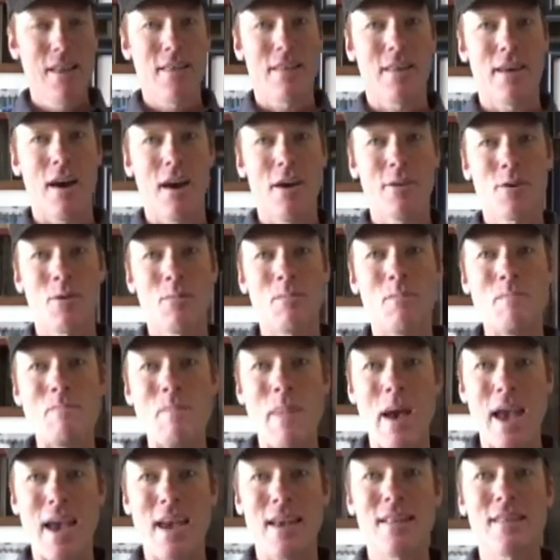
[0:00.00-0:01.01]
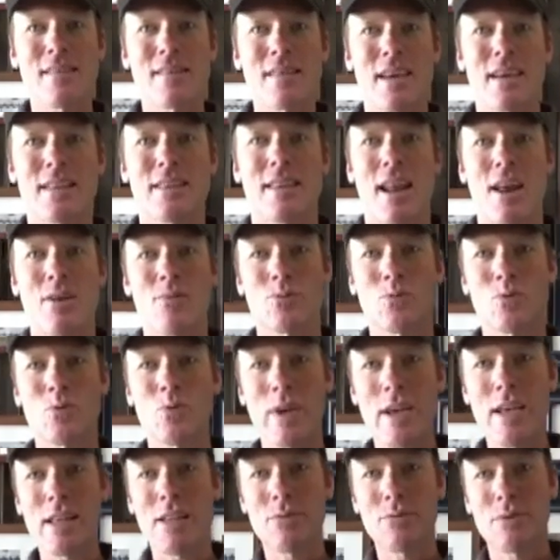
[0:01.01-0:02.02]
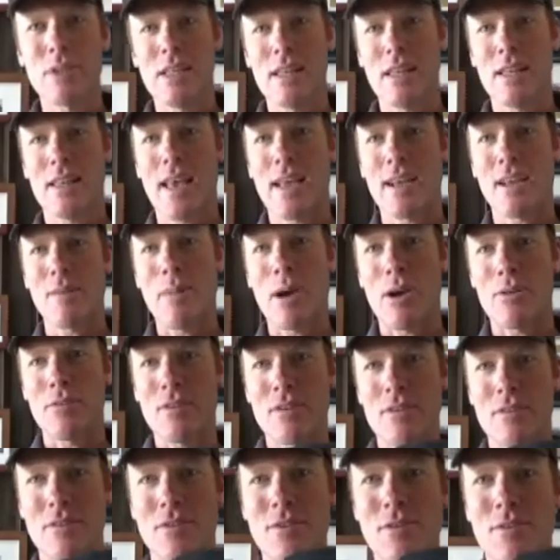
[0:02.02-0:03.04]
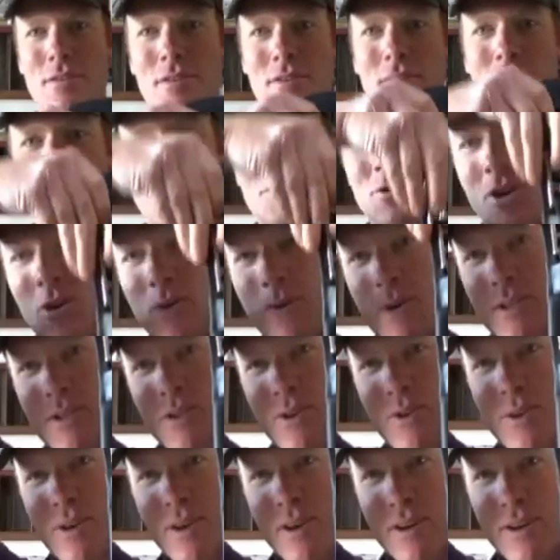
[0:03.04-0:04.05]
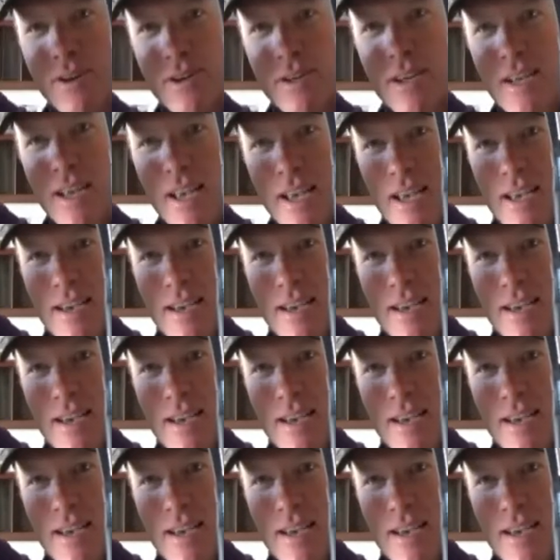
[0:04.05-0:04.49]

The other main thing that I really, really like about this girth, and I'll show it to you here,